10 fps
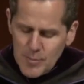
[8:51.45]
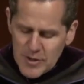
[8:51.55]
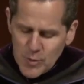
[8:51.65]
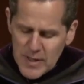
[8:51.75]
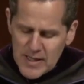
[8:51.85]

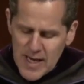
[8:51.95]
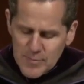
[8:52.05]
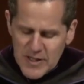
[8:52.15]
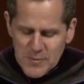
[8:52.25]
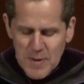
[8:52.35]
Between
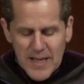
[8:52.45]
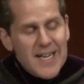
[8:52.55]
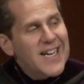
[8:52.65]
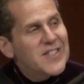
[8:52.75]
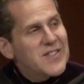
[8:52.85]
them, they speak
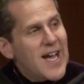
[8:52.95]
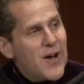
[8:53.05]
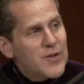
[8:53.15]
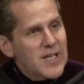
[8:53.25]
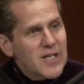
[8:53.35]
an
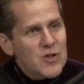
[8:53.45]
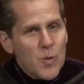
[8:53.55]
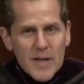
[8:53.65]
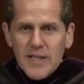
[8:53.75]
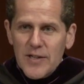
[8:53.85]
astounding
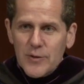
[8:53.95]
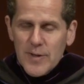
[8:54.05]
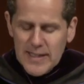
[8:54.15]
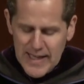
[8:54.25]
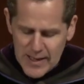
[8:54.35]

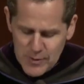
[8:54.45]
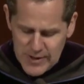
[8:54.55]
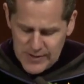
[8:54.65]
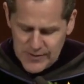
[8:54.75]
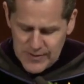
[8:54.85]
23
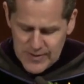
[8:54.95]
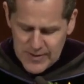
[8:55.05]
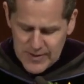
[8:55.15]
languages.